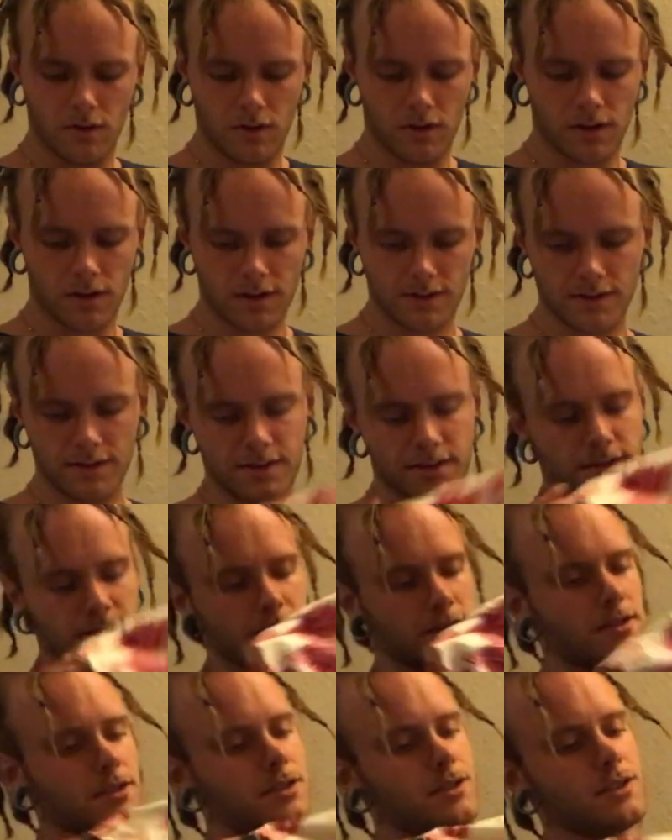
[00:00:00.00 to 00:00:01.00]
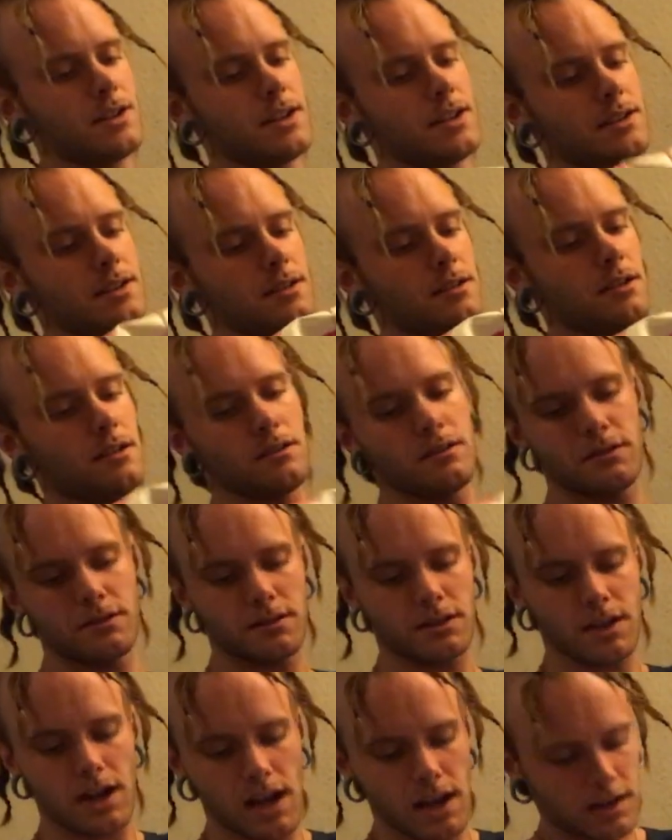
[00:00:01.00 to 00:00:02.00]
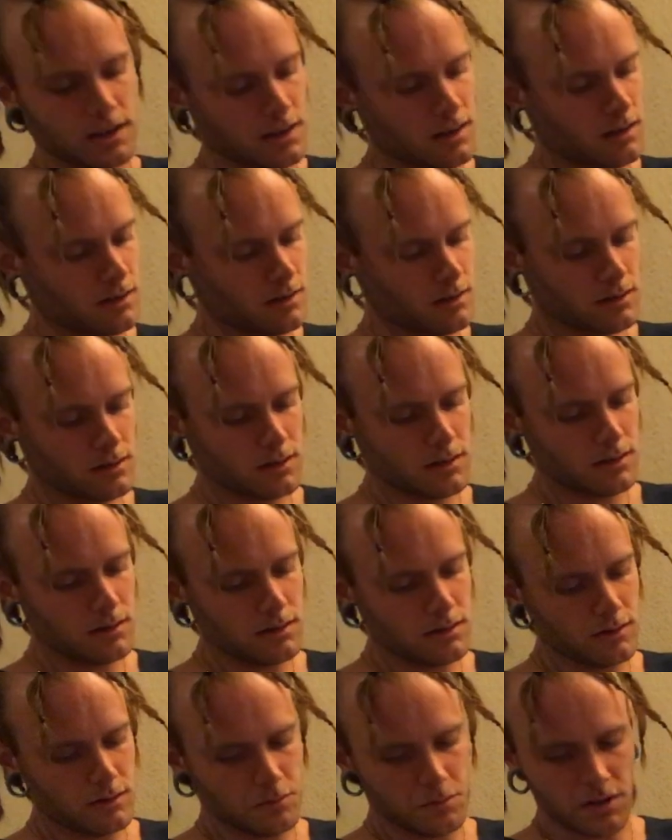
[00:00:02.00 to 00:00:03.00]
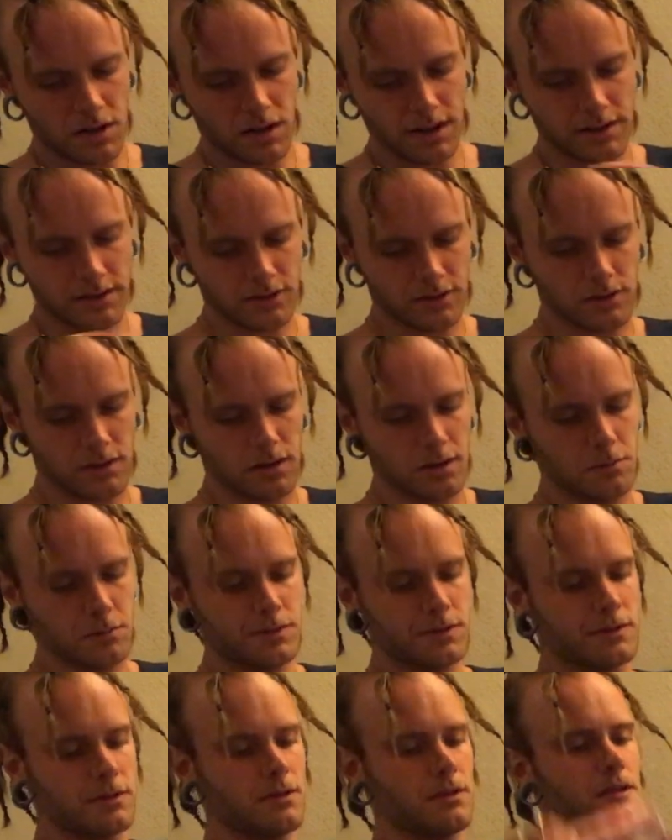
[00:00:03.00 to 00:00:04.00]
Because this isn't stretchy at all, these are kind of going to look a little bit like scrubs.